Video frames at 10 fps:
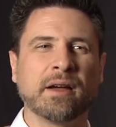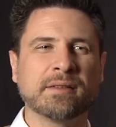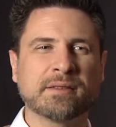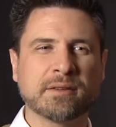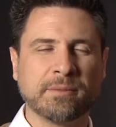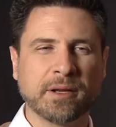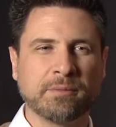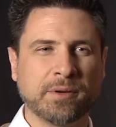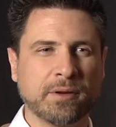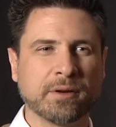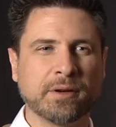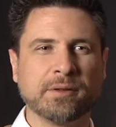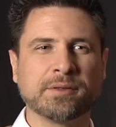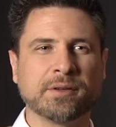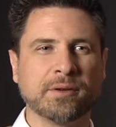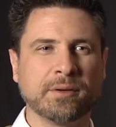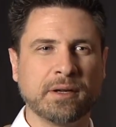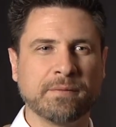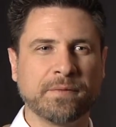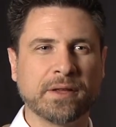I can sit on my computer and use a
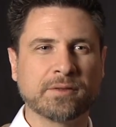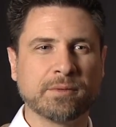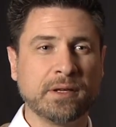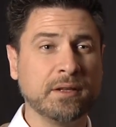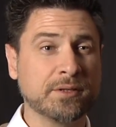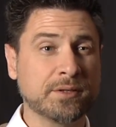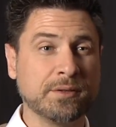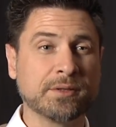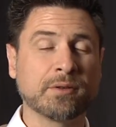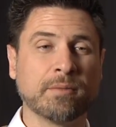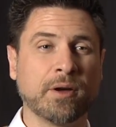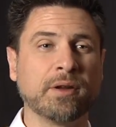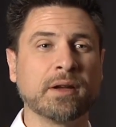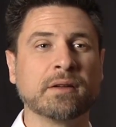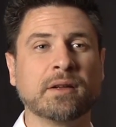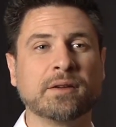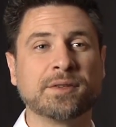GUI that's really just using remoting